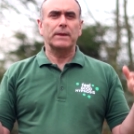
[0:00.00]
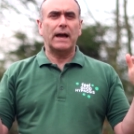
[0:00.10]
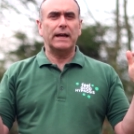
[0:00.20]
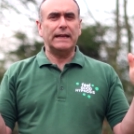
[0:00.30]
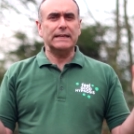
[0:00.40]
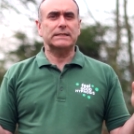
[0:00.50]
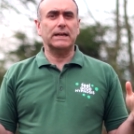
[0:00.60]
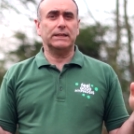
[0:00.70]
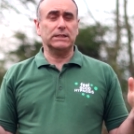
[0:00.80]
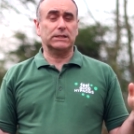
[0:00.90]
And
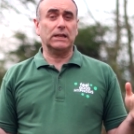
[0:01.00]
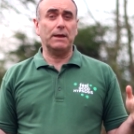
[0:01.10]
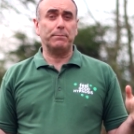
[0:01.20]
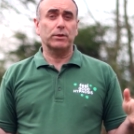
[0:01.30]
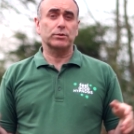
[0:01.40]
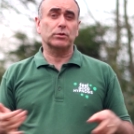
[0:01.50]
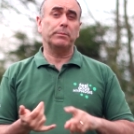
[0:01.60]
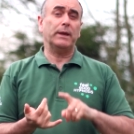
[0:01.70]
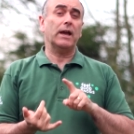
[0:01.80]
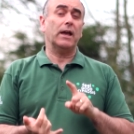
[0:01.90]
inside this clip there's going to
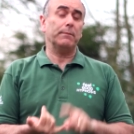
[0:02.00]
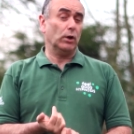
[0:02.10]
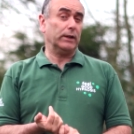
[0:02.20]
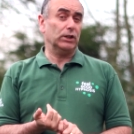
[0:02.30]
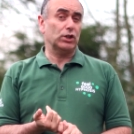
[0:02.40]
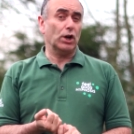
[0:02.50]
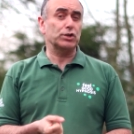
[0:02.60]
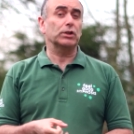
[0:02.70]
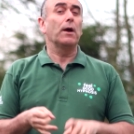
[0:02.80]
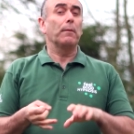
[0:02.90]
be a hypnotic
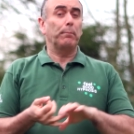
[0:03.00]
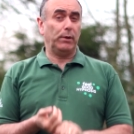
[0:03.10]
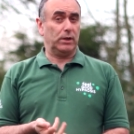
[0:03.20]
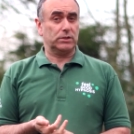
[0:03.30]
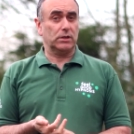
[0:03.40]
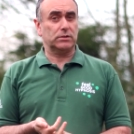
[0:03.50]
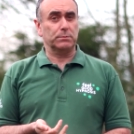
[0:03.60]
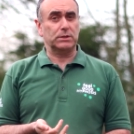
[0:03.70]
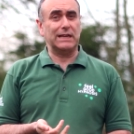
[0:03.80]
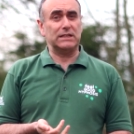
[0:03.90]
induction plus some
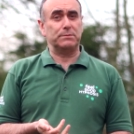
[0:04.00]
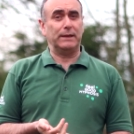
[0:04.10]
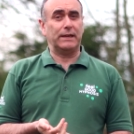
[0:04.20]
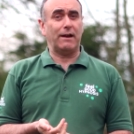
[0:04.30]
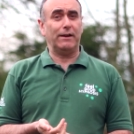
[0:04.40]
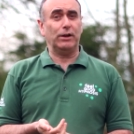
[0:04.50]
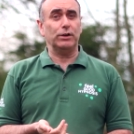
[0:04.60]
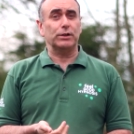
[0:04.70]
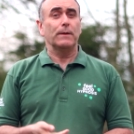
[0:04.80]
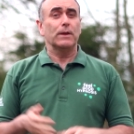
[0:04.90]
skits being carried out.